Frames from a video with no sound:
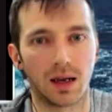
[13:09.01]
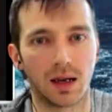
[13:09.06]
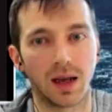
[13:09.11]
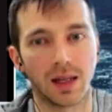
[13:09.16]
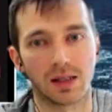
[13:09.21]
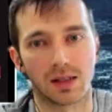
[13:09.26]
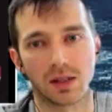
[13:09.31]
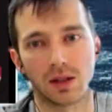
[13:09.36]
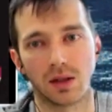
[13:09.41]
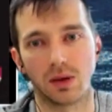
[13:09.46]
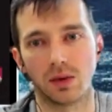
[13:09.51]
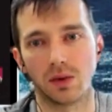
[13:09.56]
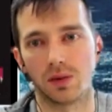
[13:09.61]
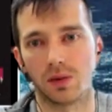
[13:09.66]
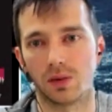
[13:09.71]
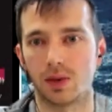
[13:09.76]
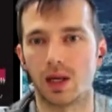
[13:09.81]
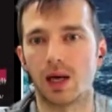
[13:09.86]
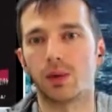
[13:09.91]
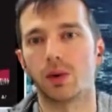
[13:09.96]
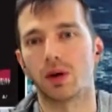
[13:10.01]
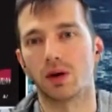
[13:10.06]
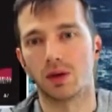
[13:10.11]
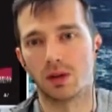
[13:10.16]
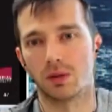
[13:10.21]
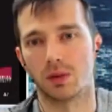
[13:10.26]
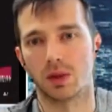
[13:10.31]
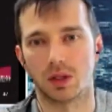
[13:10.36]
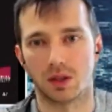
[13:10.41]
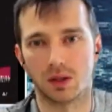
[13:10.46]
And so now we're going
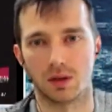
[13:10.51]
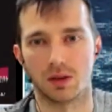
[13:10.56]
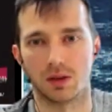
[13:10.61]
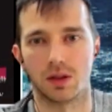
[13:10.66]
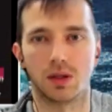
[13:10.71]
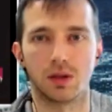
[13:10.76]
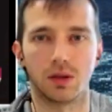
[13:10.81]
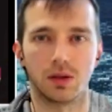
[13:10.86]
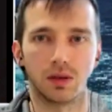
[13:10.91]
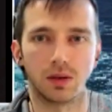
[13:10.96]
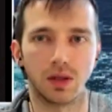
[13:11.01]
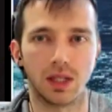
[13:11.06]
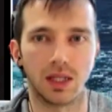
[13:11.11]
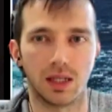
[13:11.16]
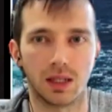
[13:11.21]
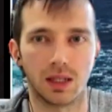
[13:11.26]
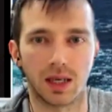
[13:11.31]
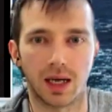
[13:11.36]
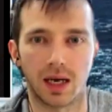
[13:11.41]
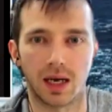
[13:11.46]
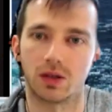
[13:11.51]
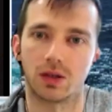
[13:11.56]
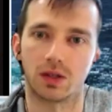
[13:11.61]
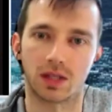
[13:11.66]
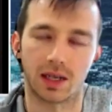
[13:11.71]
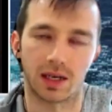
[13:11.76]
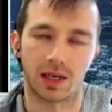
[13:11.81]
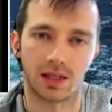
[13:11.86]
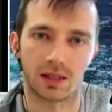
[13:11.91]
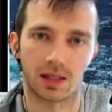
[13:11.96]
to return to the
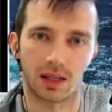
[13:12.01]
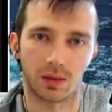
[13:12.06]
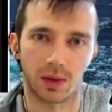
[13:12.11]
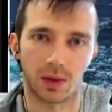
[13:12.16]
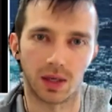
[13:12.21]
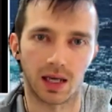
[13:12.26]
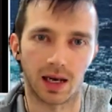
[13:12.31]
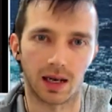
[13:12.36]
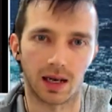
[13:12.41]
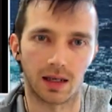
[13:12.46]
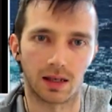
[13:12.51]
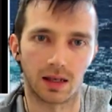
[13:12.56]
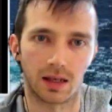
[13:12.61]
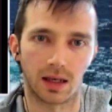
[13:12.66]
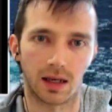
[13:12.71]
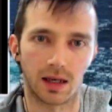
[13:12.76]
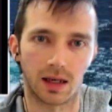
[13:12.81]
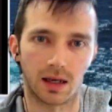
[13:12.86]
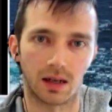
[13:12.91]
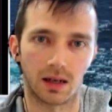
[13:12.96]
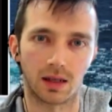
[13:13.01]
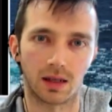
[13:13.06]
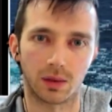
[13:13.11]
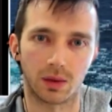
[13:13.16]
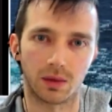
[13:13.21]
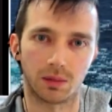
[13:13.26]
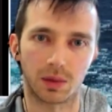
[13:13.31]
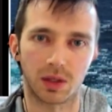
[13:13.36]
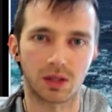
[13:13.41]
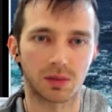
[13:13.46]
exercise that we had, that
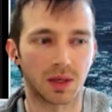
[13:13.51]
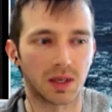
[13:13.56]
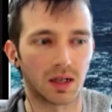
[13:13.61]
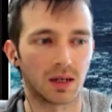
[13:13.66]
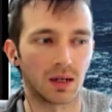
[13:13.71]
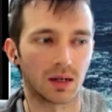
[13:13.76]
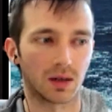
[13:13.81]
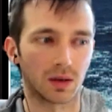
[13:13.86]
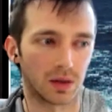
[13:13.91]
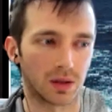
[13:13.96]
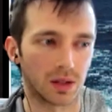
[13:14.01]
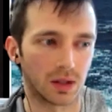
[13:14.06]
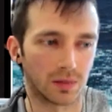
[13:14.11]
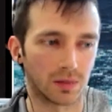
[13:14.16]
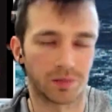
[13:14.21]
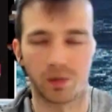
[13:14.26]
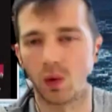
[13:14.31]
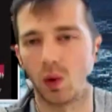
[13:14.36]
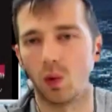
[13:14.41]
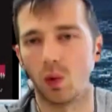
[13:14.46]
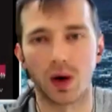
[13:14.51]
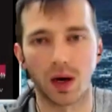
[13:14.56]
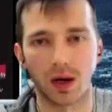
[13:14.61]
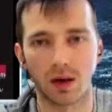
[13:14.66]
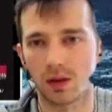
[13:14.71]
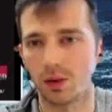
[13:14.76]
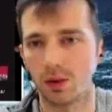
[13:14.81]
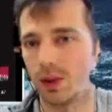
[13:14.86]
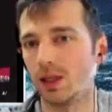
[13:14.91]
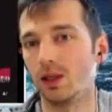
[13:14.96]
we participated in earlier.
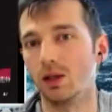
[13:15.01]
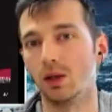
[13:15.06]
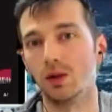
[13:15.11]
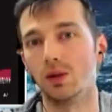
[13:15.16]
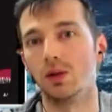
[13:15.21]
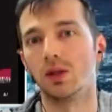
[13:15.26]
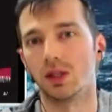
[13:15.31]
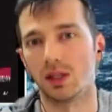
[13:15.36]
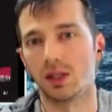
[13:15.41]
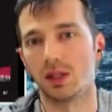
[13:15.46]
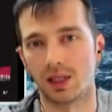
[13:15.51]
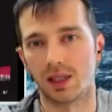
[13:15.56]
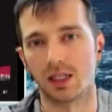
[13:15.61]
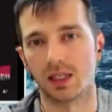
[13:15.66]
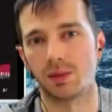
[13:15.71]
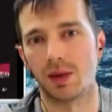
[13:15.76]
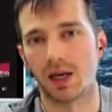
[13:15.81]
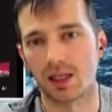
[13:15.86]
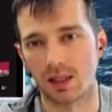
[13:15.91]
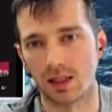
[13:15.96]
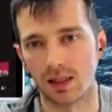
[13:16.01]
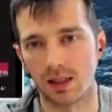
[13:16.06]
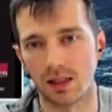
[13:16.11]
Where do we lose the unexpected?